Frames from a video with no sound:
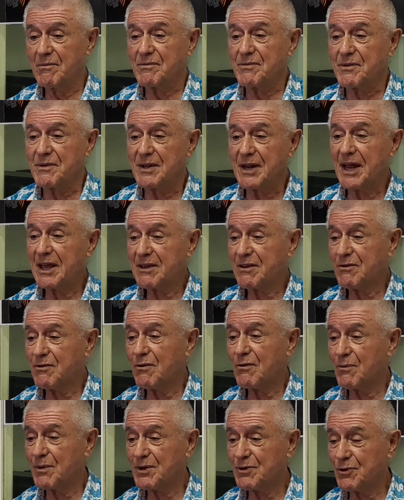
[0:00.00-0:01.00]
like, you
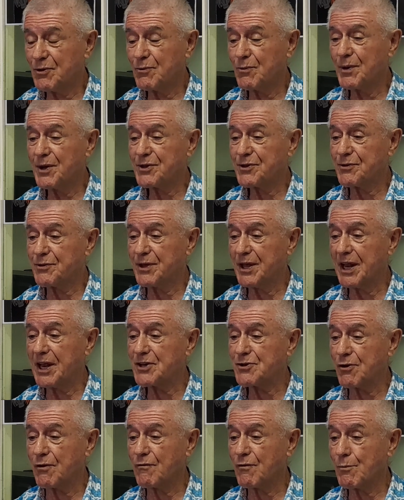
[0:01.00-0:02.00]
know, when you wait the
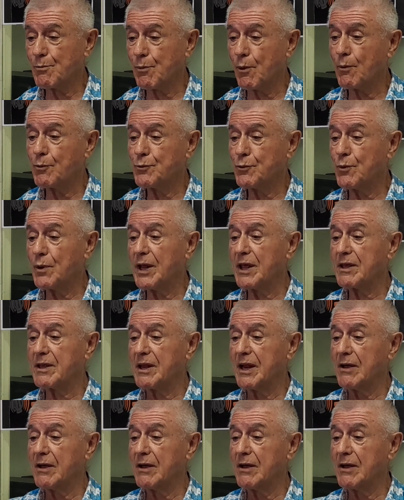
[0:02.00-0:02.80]
election of a pope, you wait